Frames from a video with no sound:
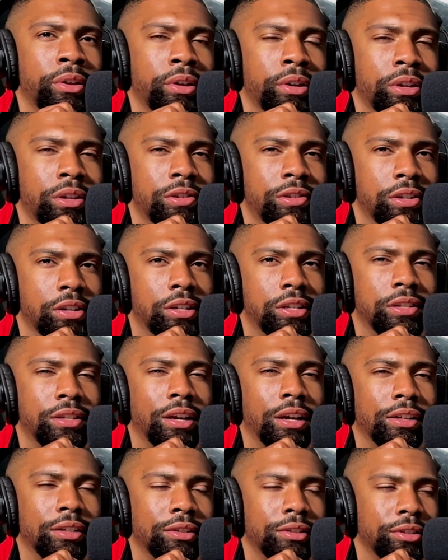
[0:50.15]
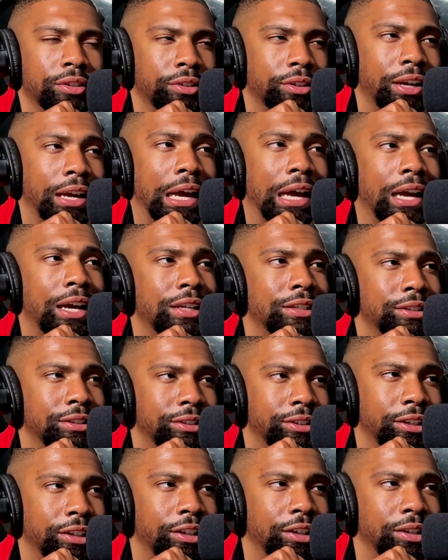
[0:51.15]
success as a
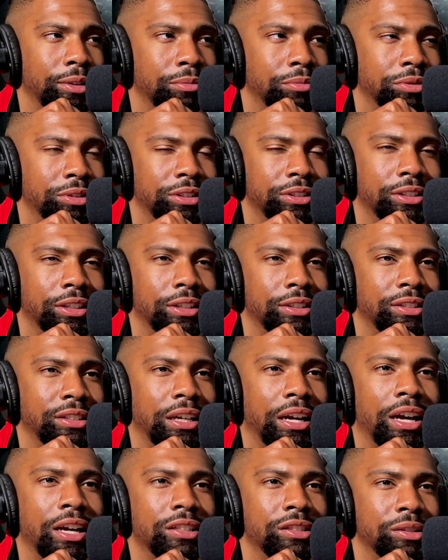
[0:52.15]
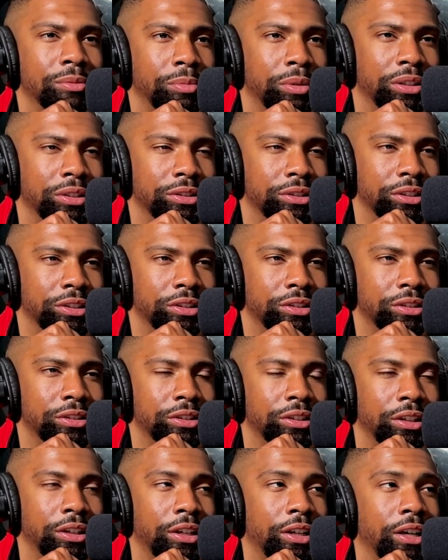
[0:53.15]
team, success as a business,
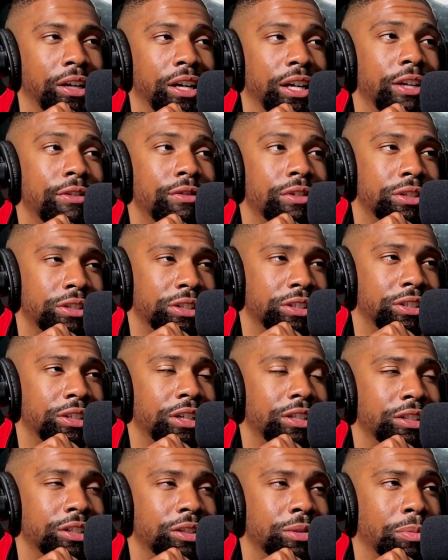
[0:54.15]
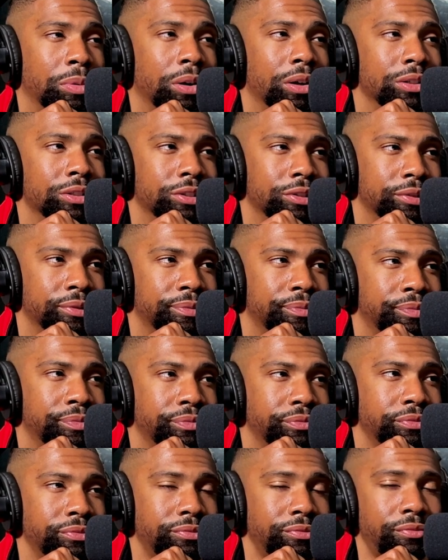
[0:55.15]
and even success as a person.
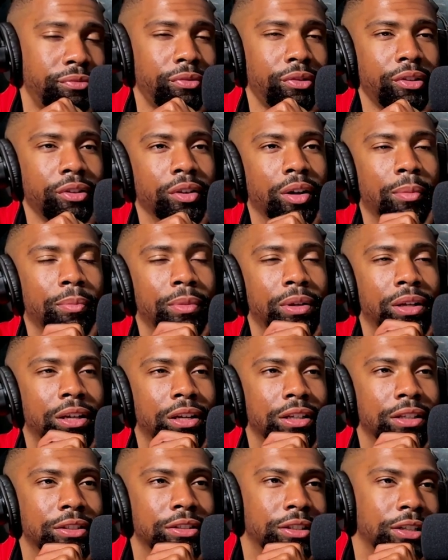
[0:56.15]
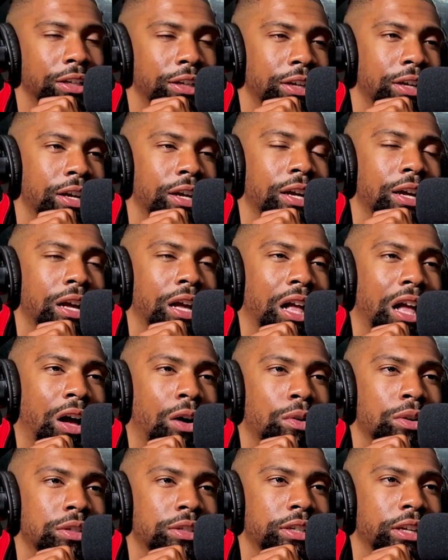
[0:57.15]
Because I
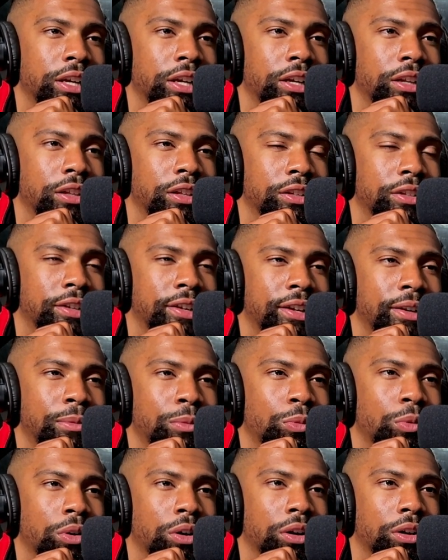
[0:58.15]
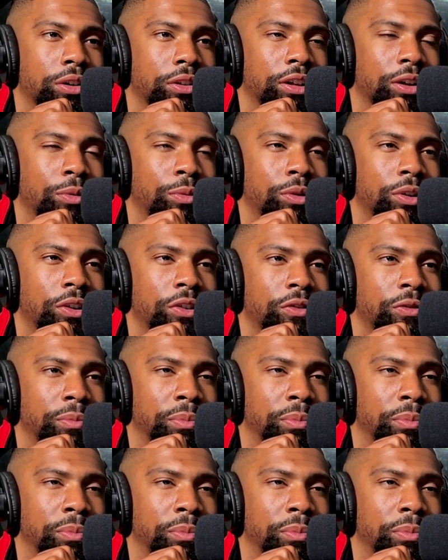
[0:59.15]
would say the teamwork that we've